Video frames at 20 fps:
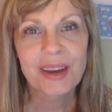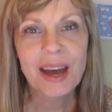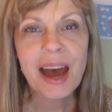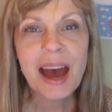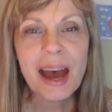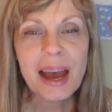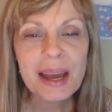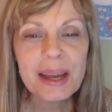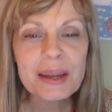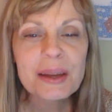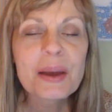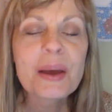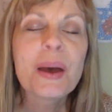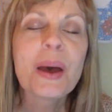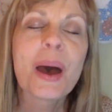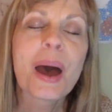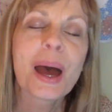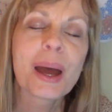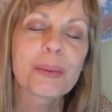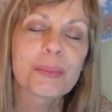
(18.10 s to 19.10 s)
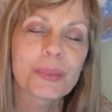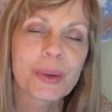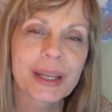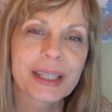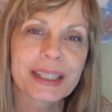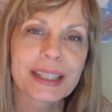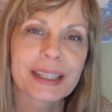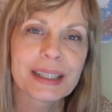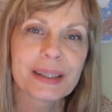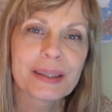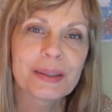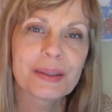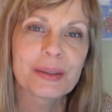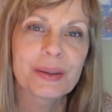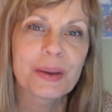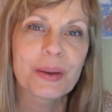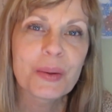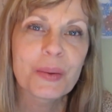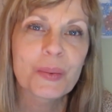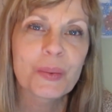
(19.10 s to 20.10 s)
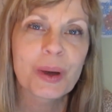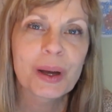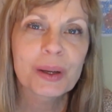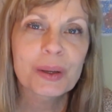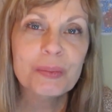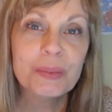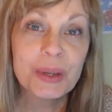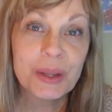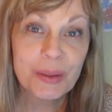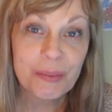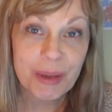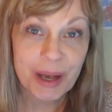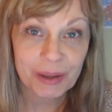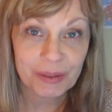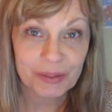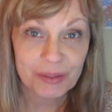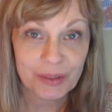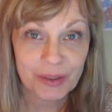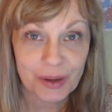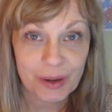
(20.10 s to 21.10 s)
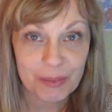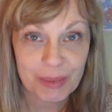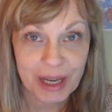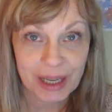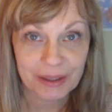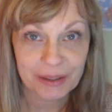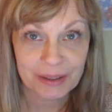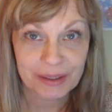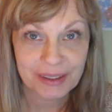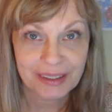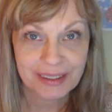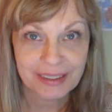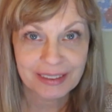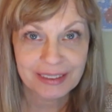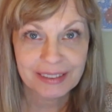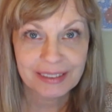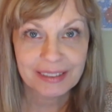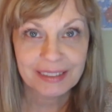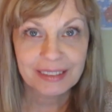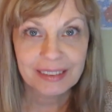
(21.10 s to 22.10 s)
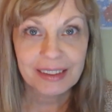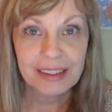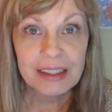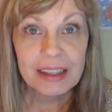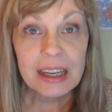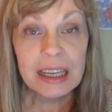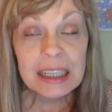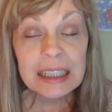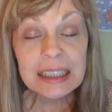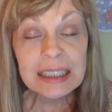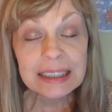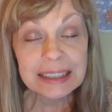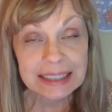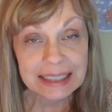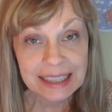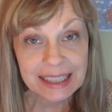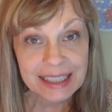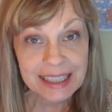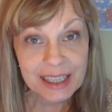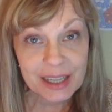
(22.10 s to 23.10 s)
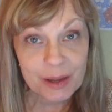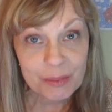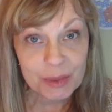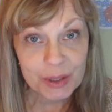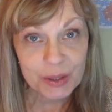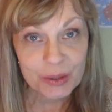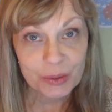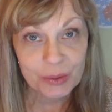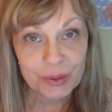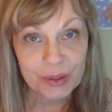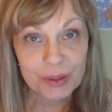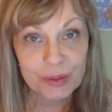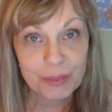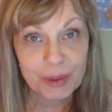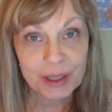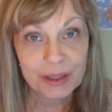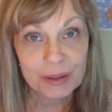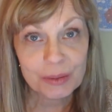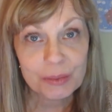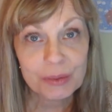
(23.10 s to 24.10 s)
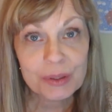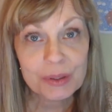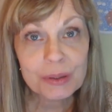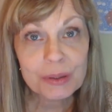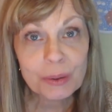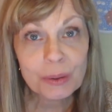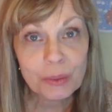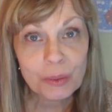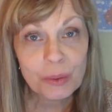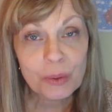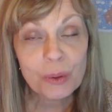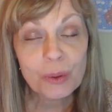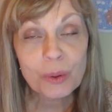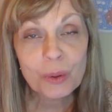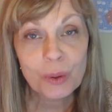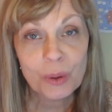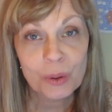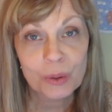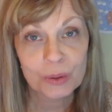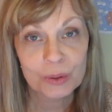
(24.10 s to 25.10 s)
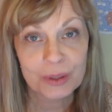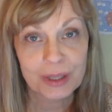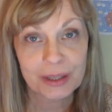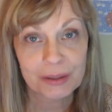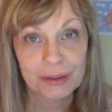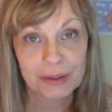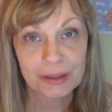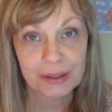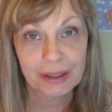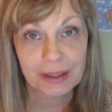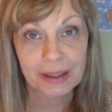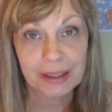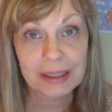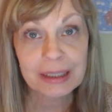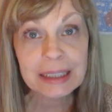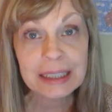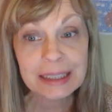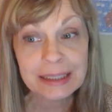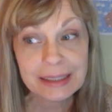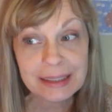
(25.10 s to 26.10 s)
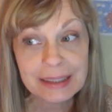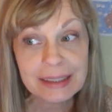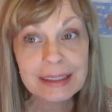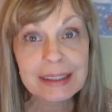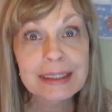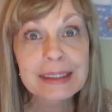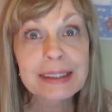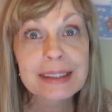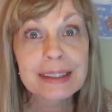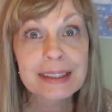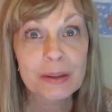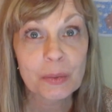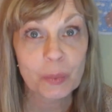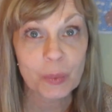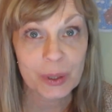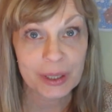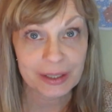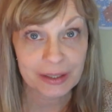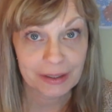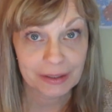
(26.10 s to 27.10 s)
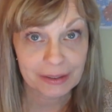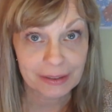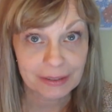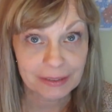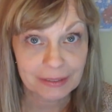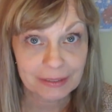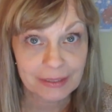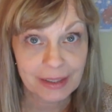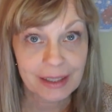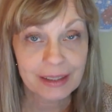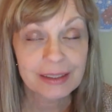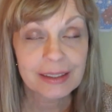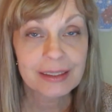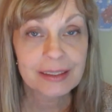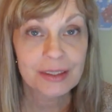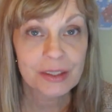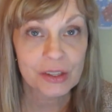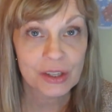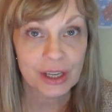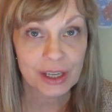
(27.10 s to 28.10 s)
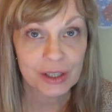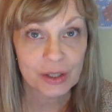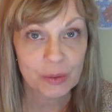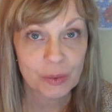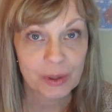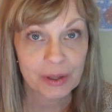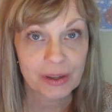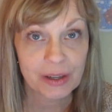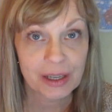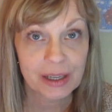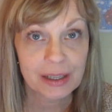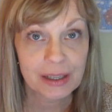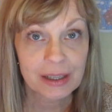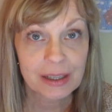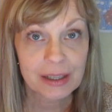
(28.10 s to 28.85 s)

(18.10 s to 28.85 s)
Hi, I'm Wendy. Welcome to the Mountain Farmhouse. I had to come indoors because it was so cold outside. Yes, it's winter and it's January.